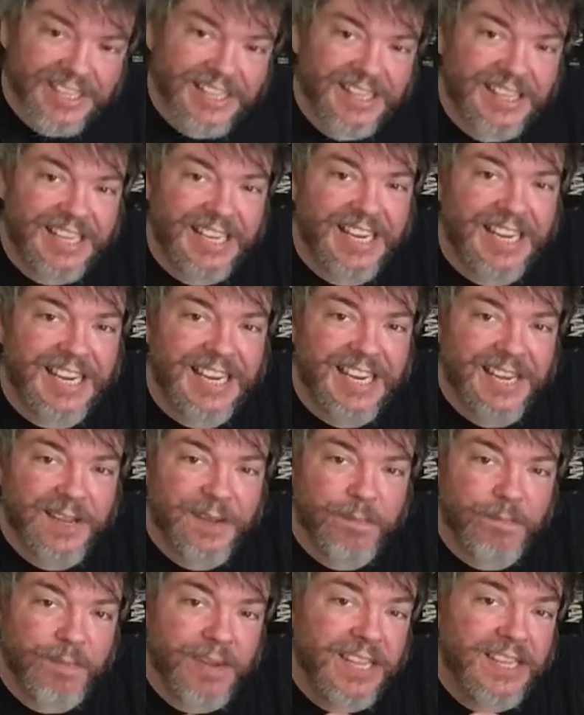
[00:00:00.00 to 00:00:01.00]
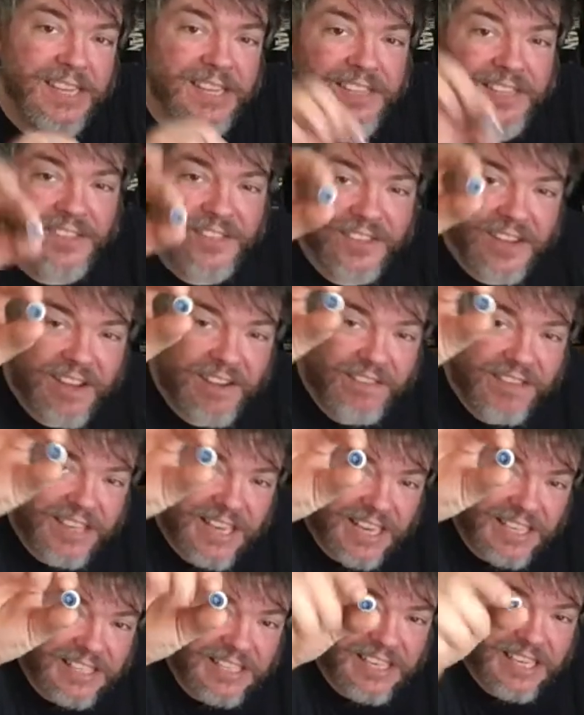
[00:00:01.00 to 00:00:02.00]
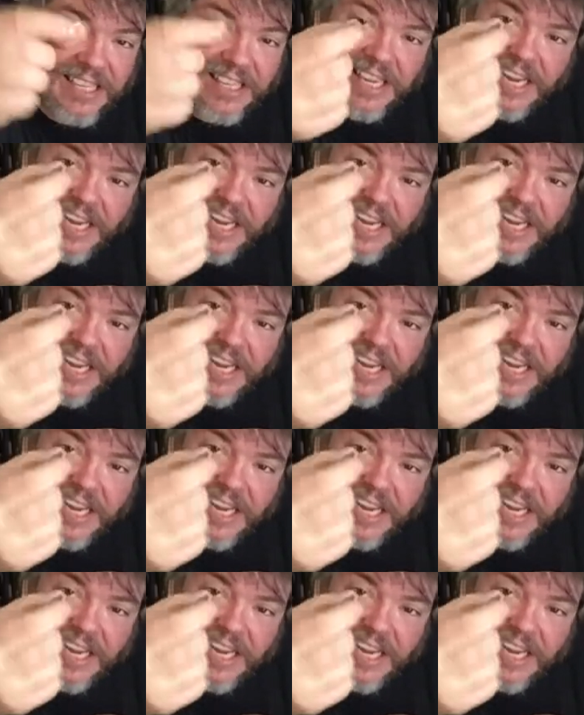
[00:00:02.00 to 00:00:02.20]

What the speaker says: the minions of Akatsuki.